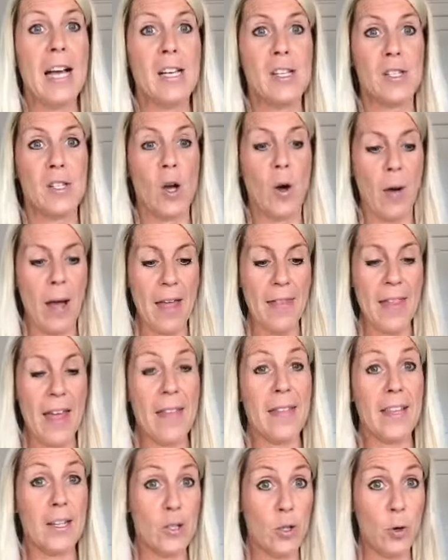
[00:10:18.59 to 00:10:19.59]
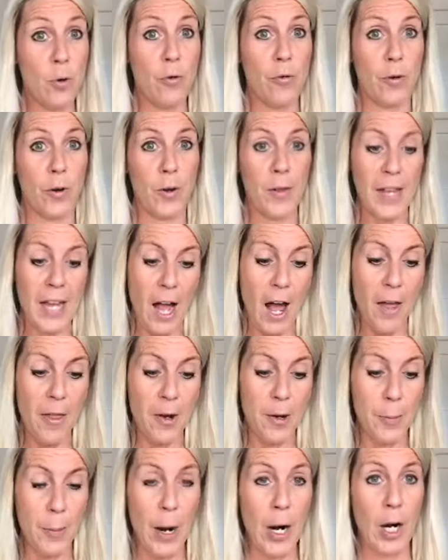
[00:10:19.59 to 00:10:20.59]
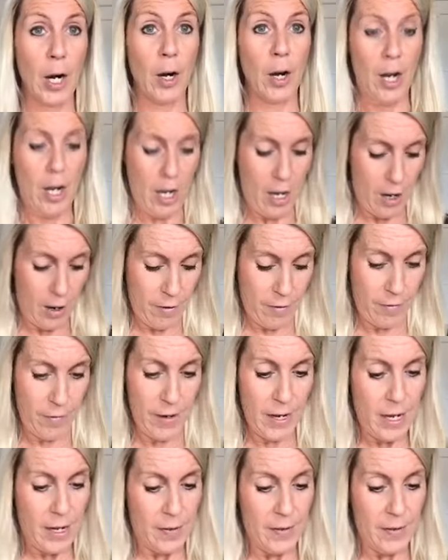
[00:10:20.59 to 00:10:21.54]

So, and then the twofer, the other part of